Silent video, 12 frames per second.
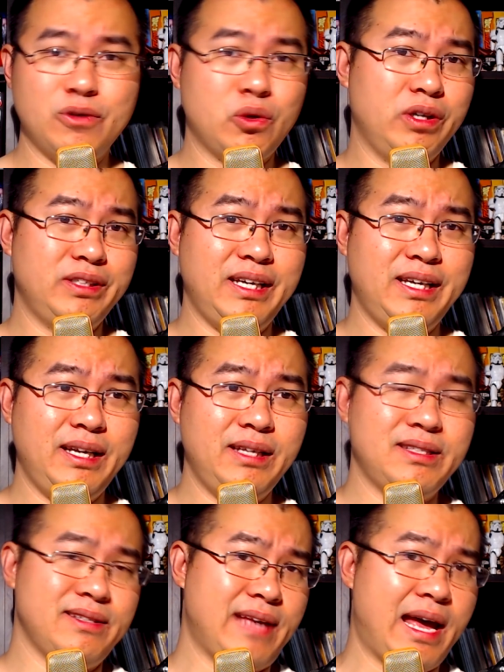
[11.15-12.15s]
Of course, it
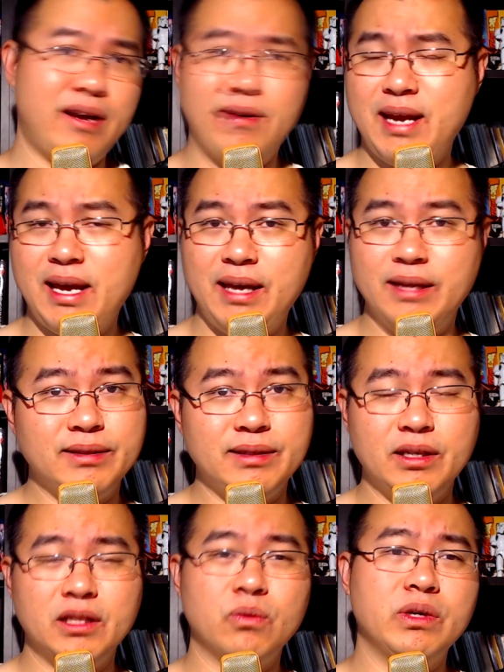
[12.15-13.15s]
is Saturday.
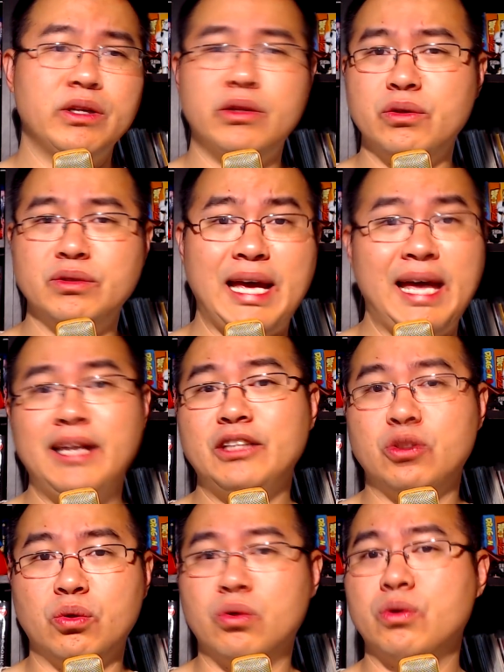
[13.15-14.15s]
It's another one of those
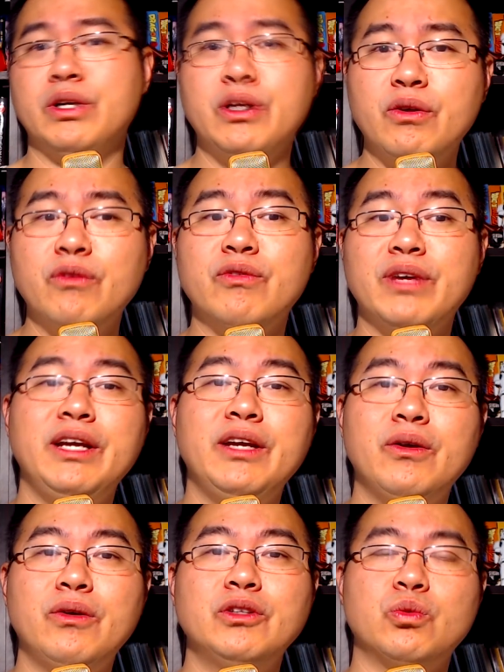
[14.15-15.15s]
editorial
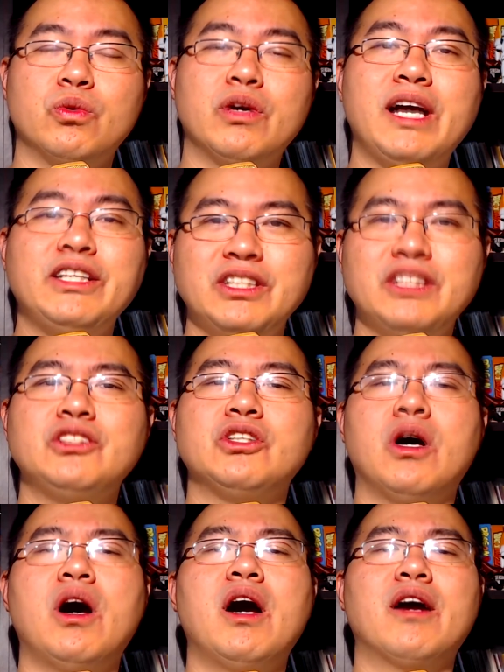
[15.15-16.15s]
videos where I
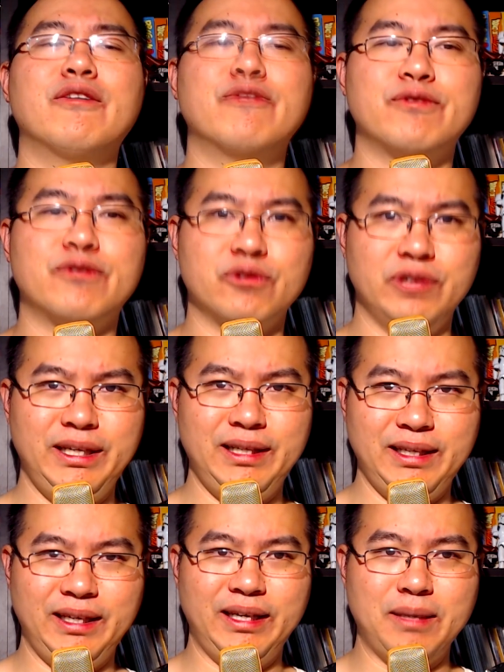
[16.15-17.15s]
just talk
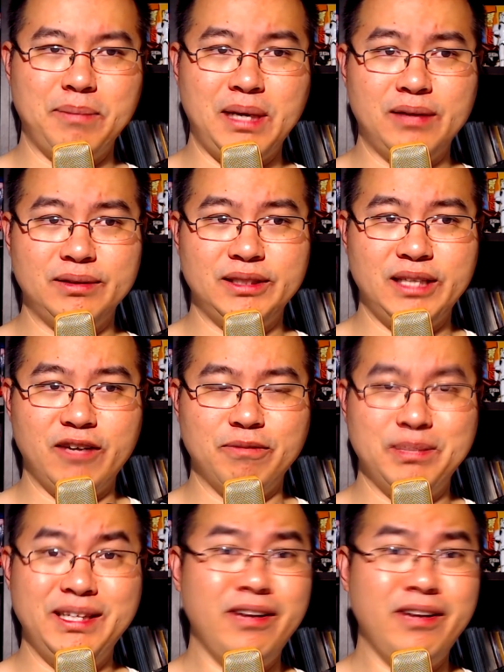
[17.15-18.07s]
freely about stuff.